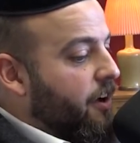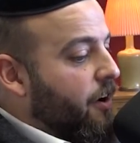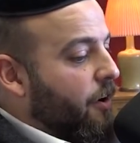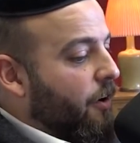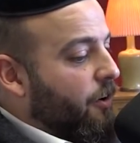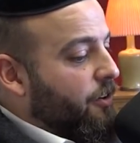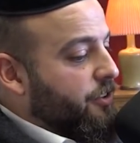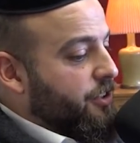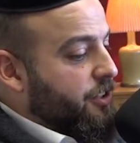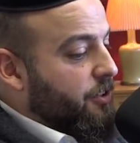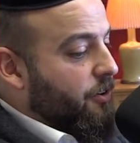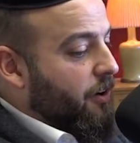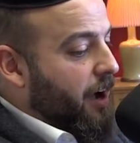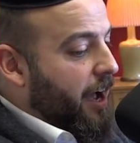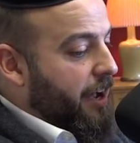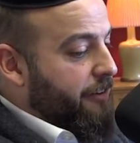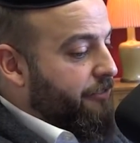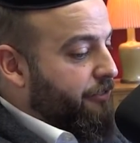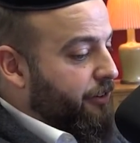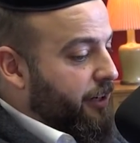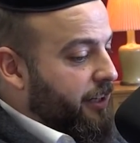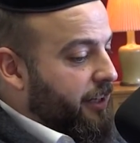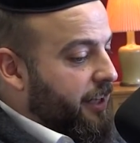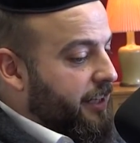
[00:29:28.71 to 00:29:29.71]
Also,
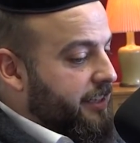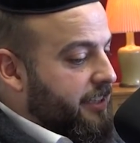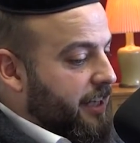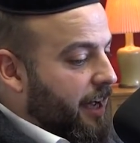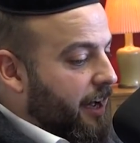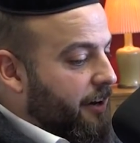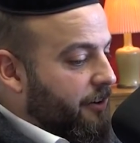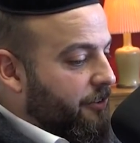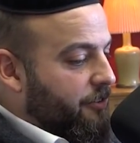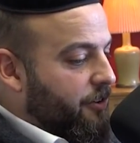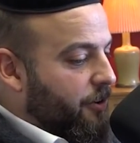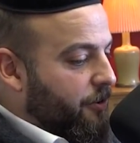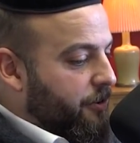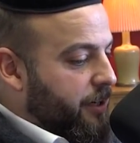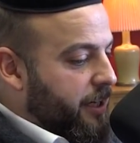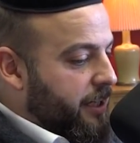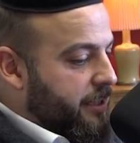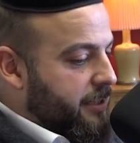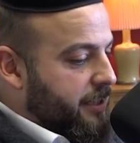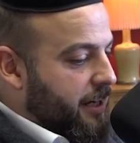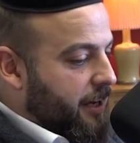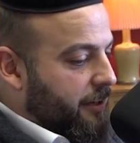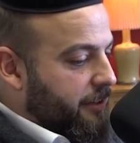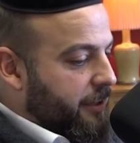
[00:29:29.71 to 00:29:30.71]
I've realized I don't know
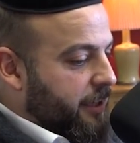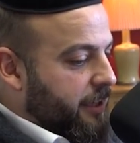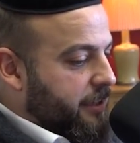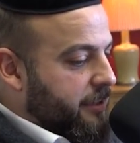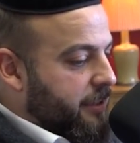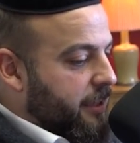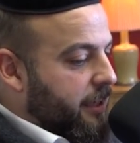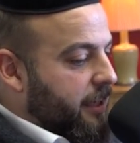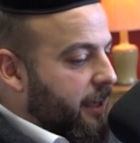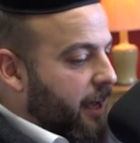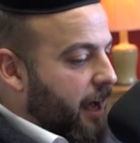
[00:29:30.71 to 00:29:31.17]
kids nowadays.